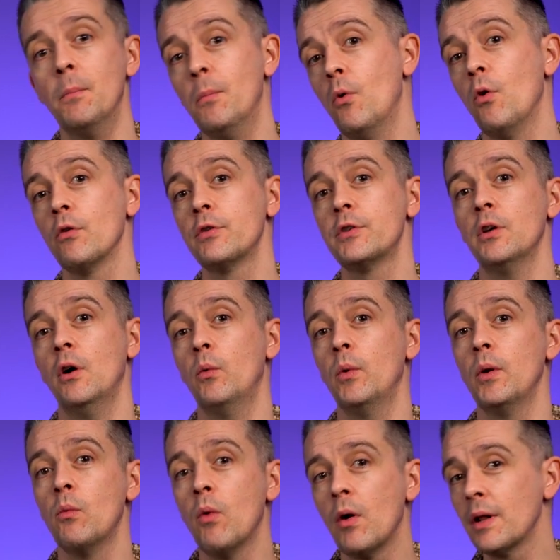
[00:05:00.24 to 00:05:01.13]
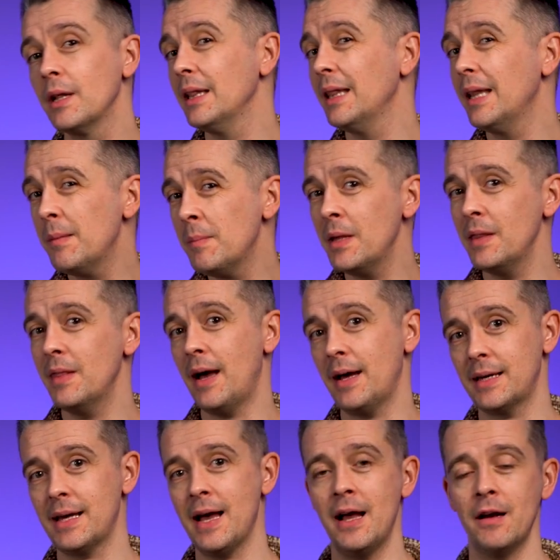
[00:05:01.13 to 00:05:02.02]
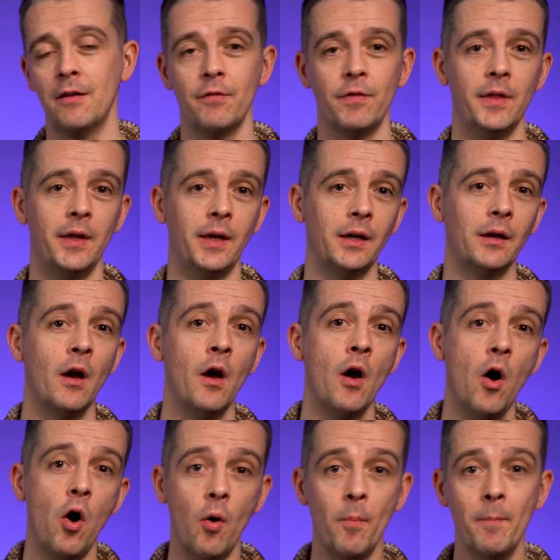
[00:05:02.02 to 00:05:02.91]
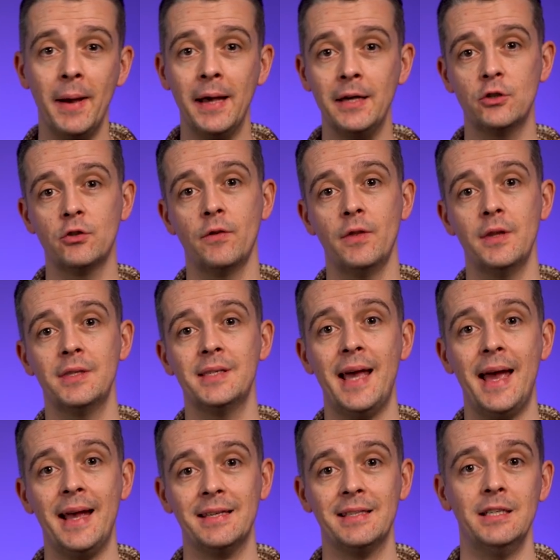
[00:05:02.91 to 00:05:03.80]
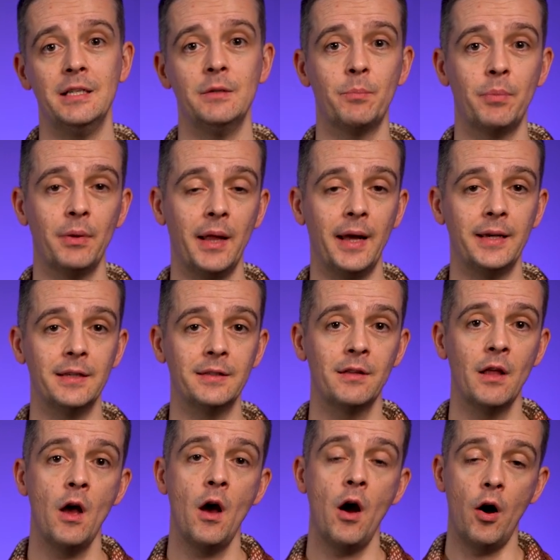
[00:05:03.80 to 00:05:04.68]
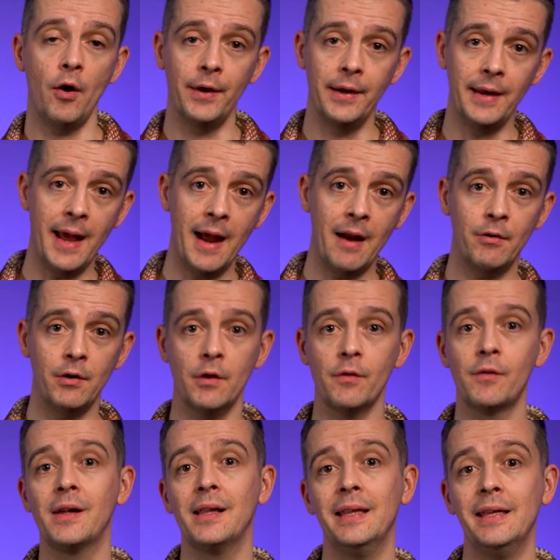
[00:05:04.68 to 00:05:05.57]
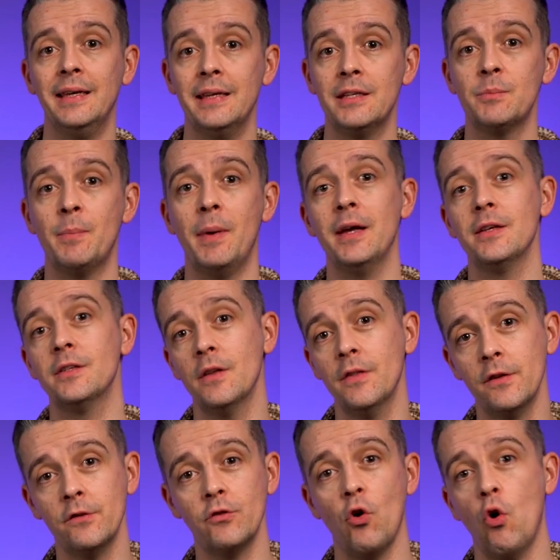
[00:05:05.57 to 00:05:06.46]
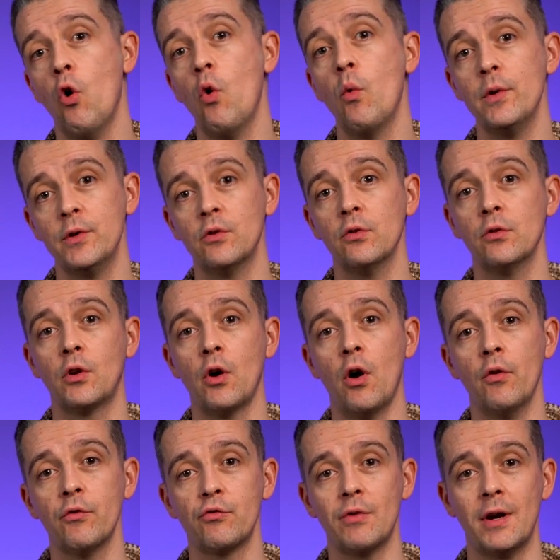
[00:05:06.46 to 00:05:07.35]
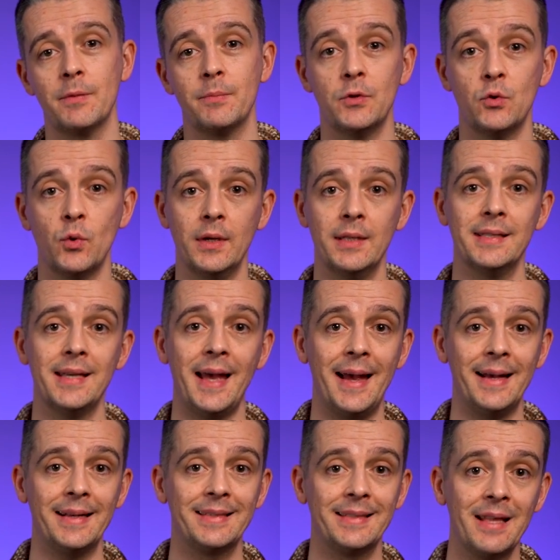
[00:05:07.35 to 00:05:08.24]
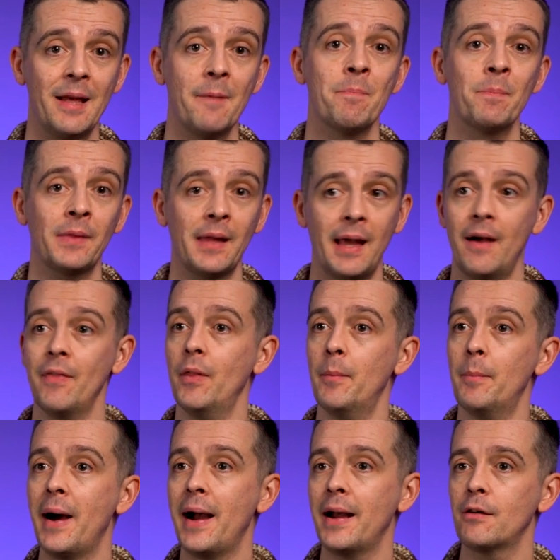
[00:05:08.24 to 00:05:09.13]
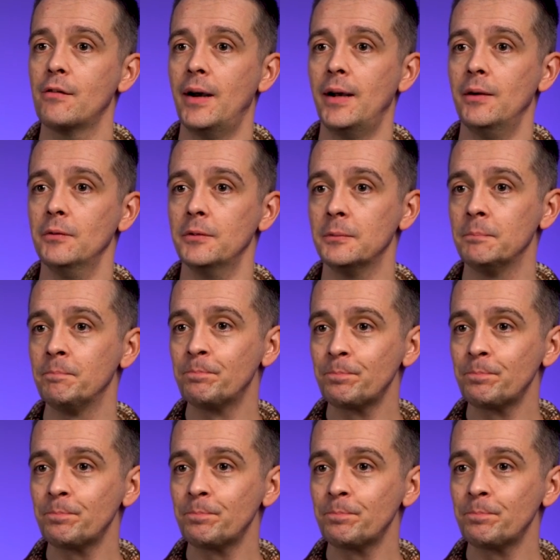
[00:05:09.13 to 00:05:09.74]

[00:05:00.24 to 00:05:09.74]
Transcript: more so. We want to limit that kind of thing or make sure the text is placed on an area of clear space and there's always good contrast between text and the background.